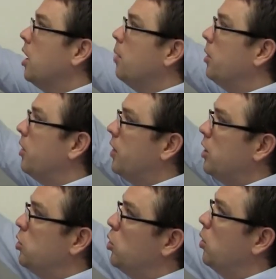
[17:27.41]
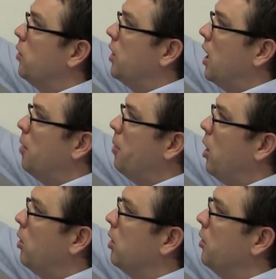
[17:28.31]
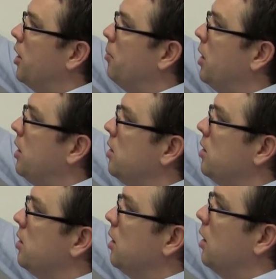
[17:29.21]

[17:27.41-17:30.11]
But if they are parallel, that means,